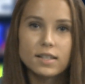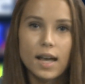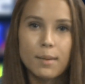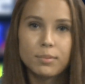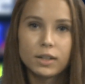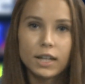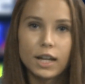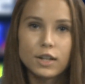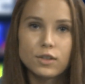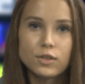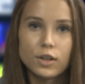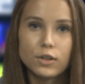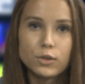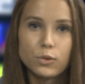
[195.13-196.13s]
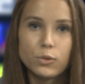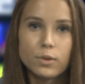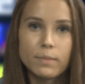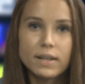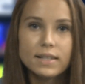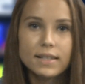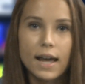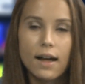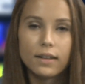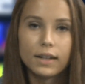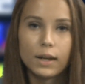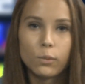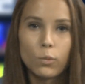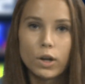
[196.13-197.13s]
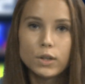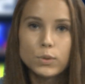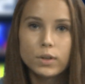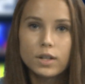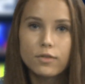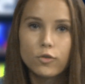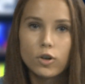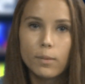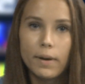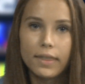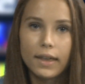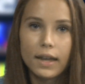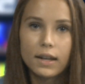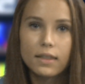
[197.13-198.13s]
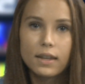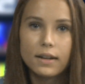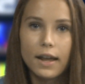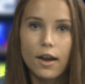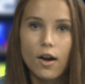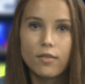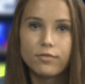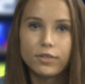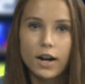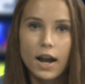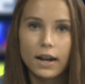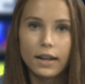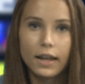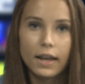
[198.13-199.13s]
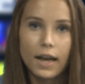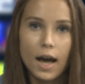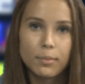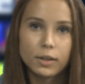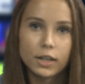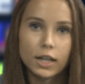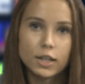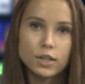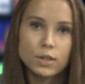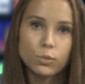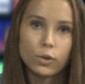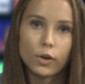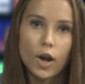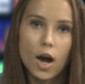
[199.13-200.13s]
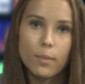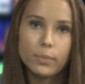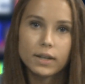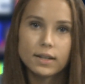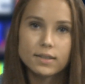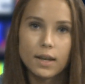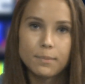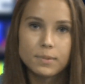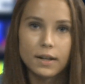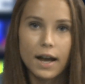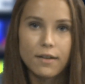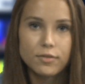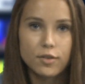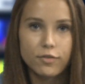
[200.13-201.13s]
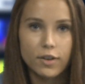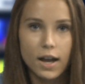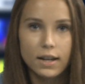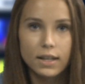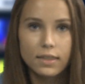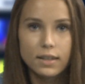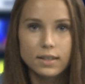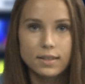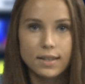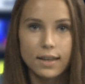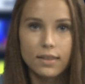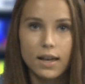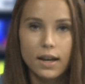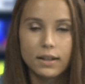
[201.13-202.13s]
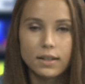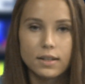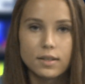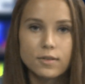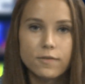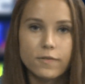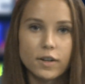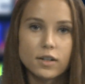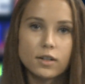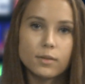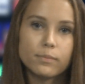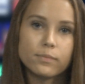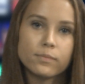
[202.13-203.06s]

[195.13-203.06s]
applications are due to Miss Kelly and 124 by the end of the day on Friday. Applications will not be accepted after Friday. This deadline is firm.